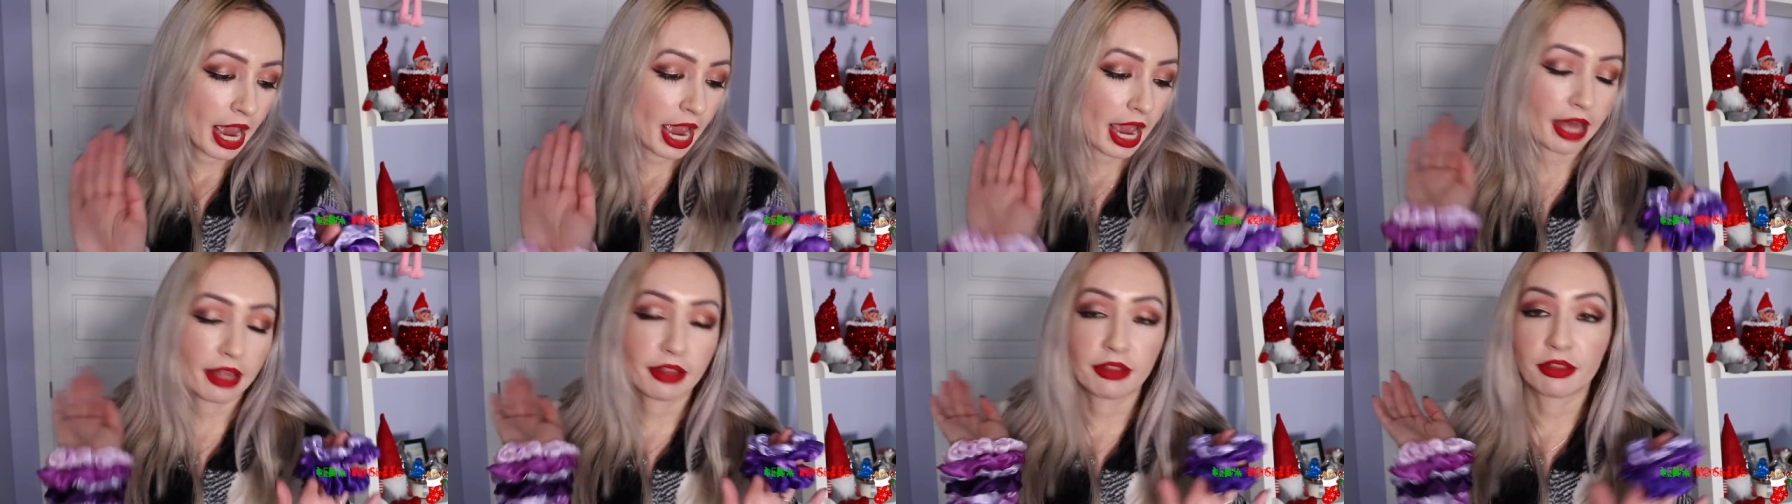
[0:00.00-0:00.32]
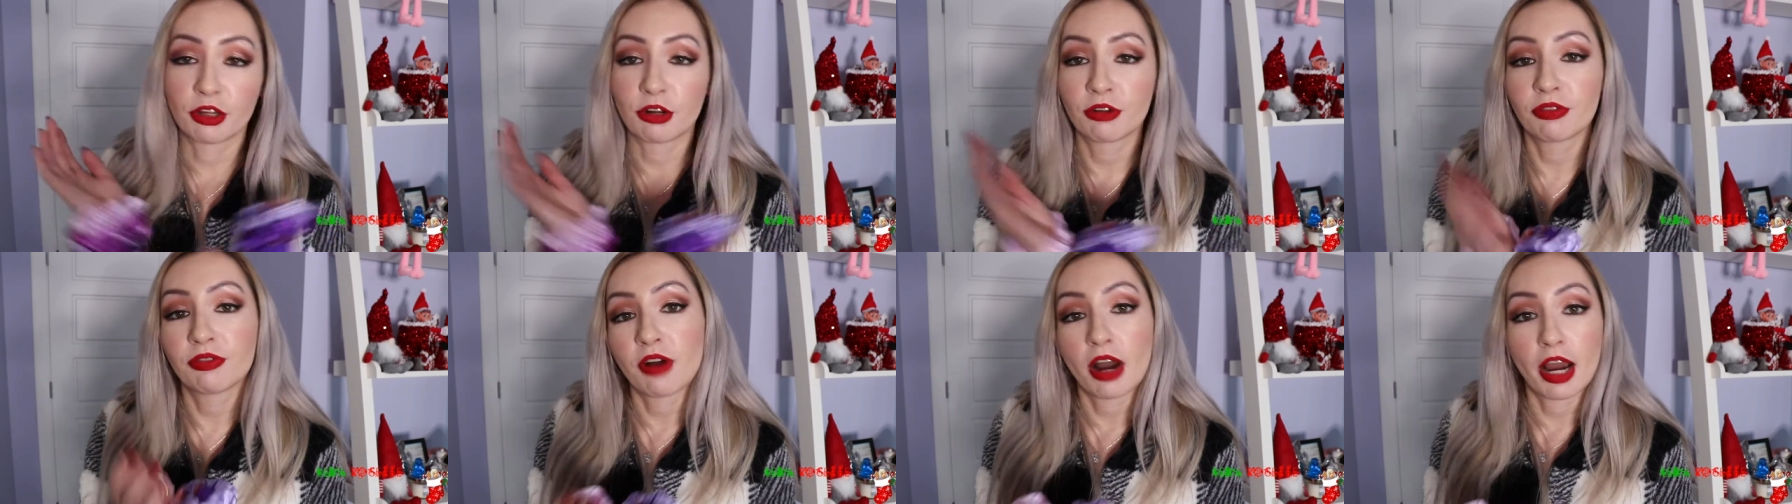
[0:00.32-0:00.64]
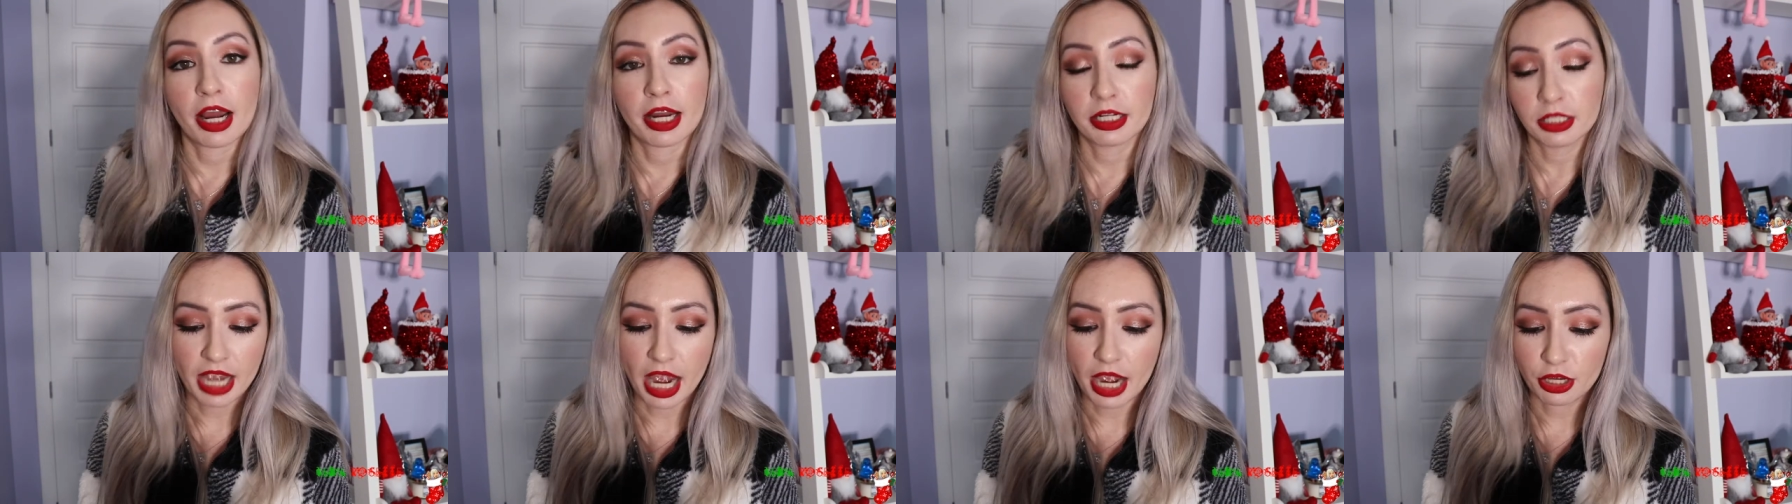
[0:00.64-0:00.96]
and they're
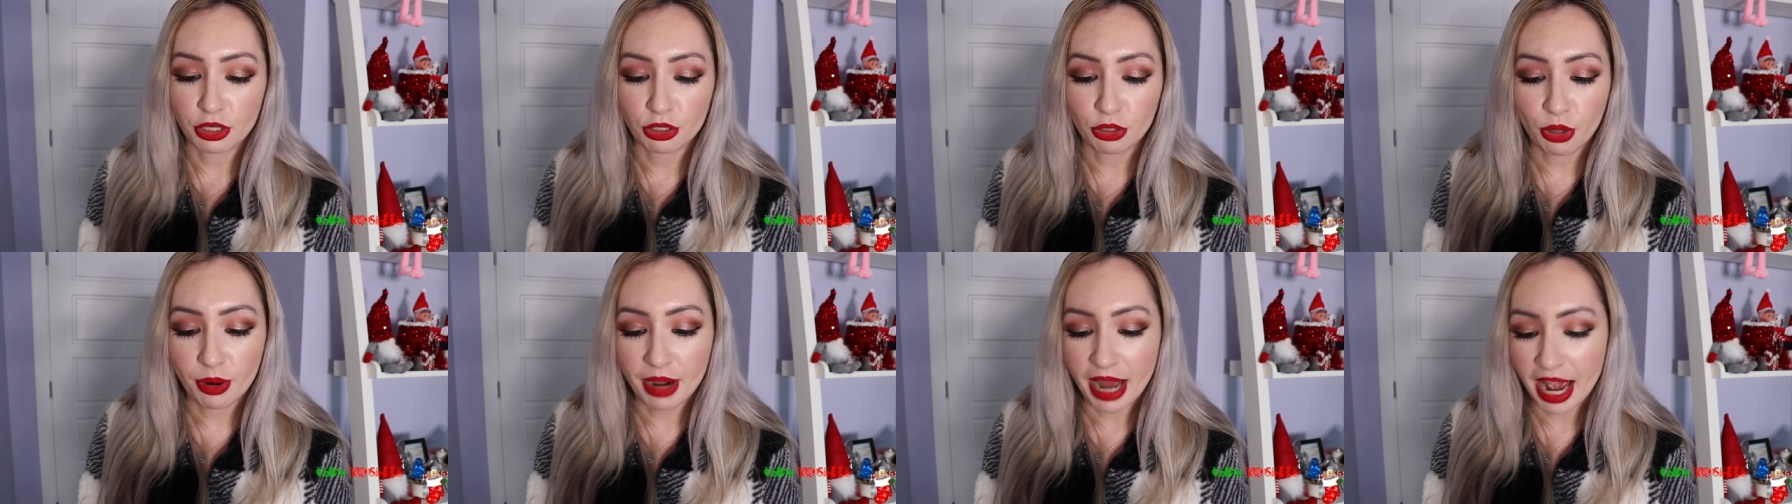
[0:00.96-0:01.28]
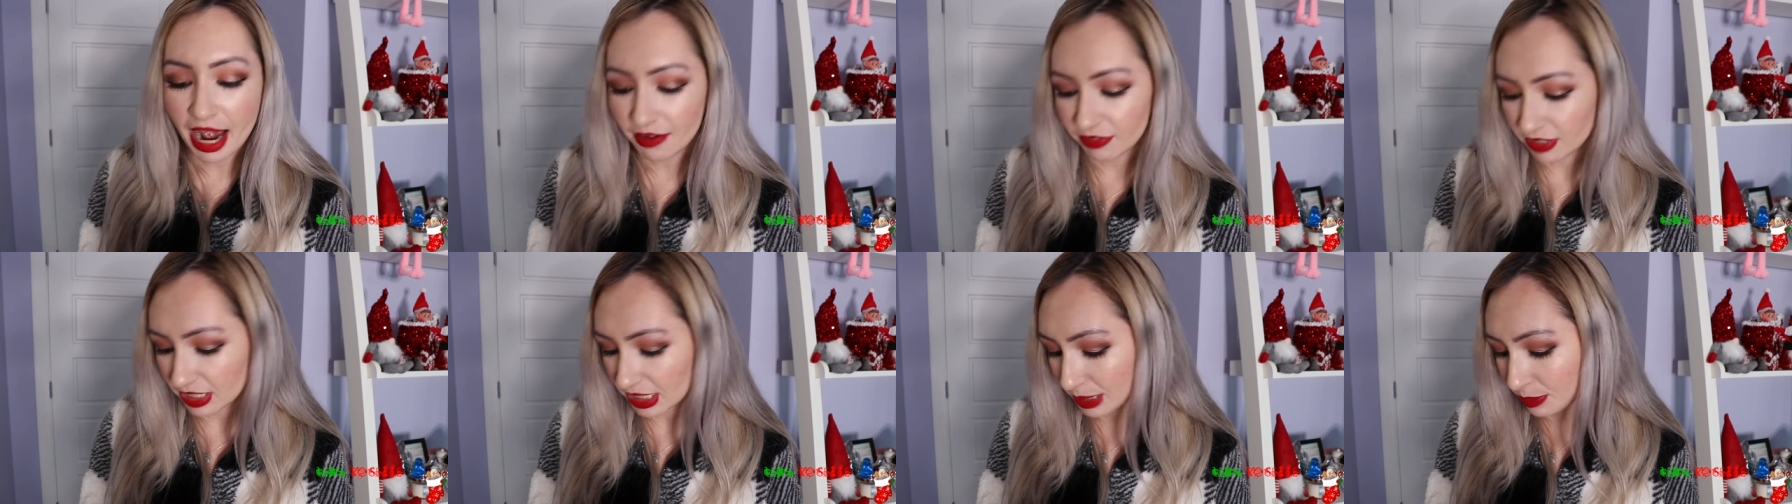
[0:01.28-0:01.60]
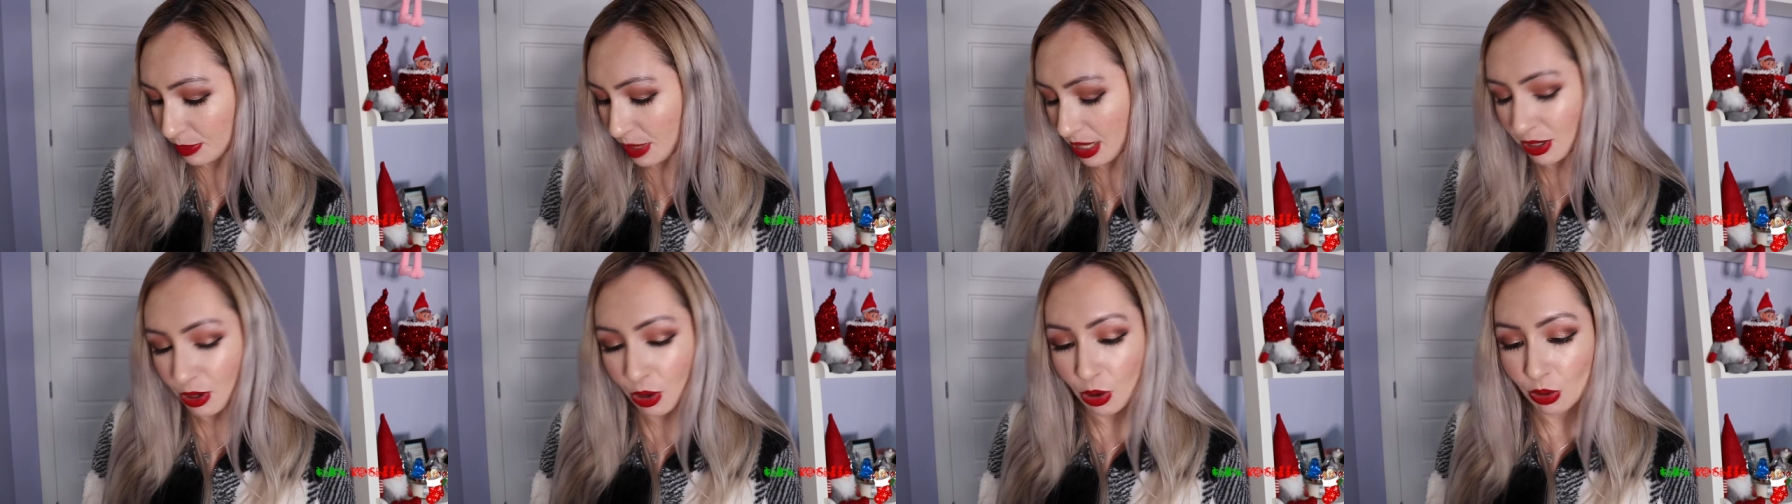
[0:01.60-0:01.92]
fine. Yeah, you don't have to
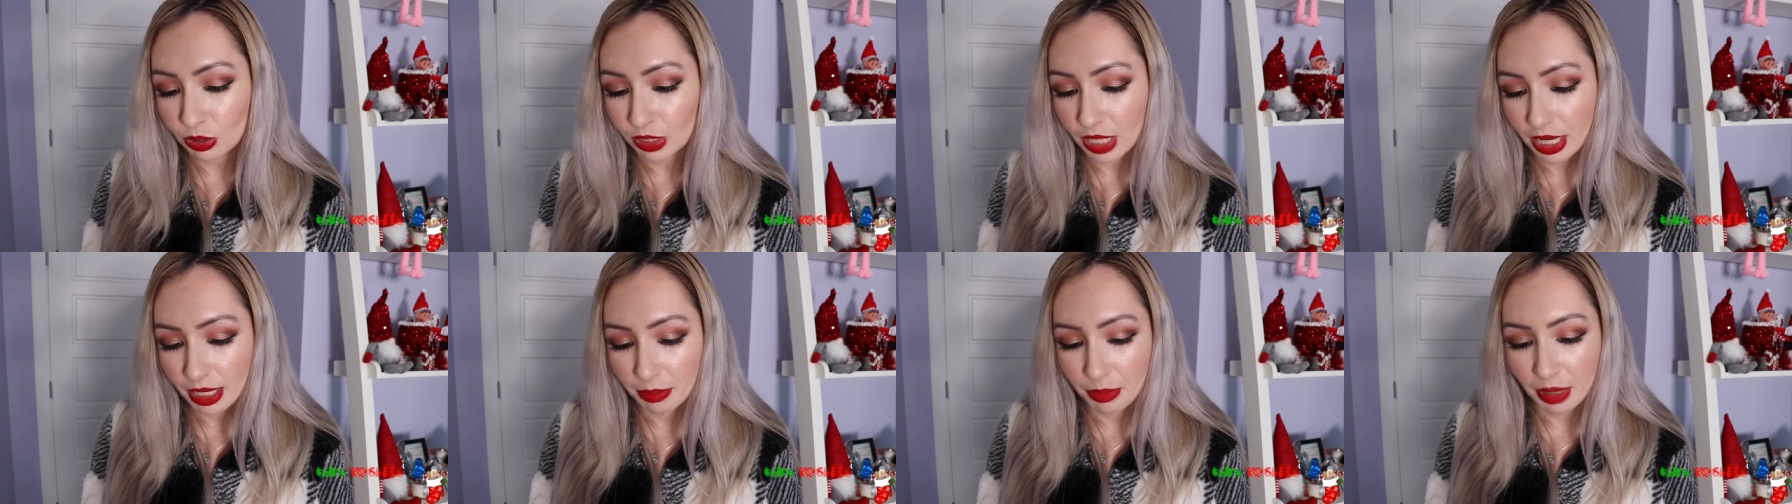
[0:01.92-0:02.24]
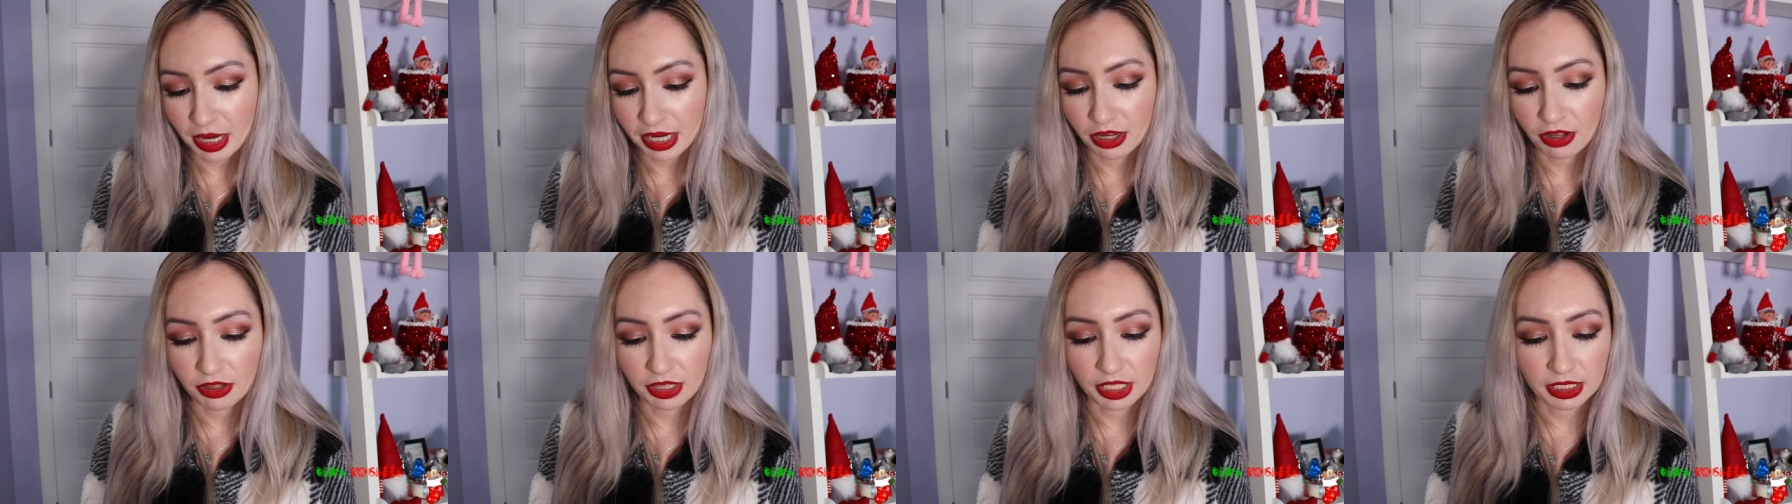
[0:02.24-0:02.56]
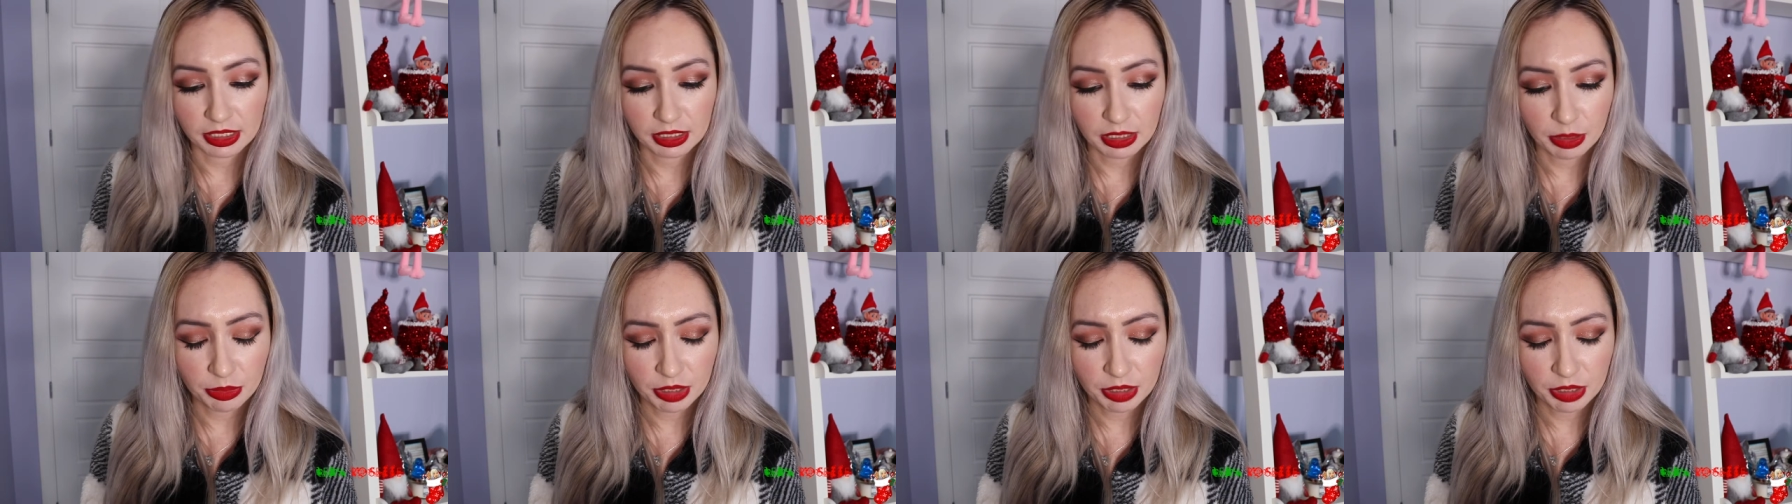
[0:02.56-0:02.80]
spend a whole lot of money on these.